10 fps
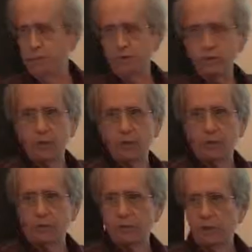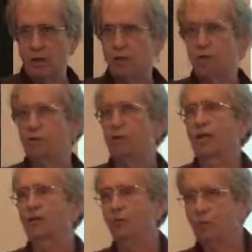you're doing it yourself, you
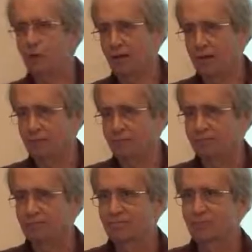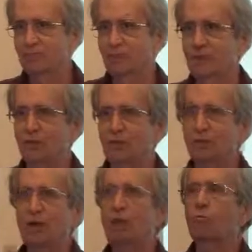can't do that because
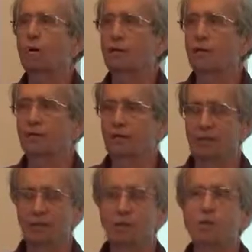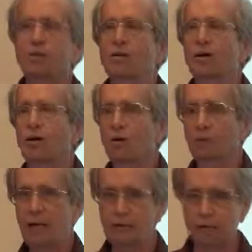you're not running the
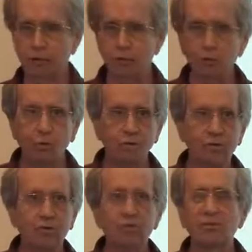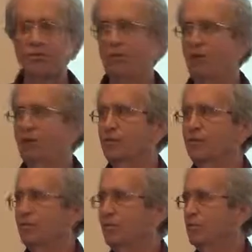automagic tool that
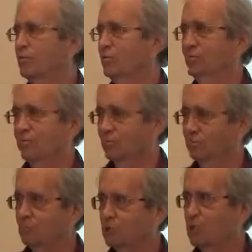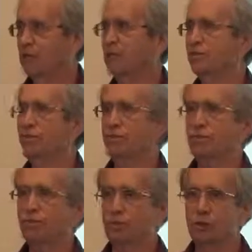creates
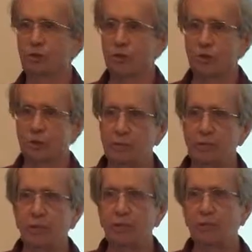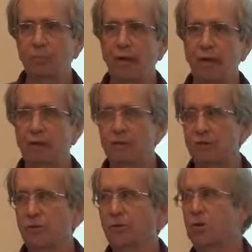these function prototypes behind your back and so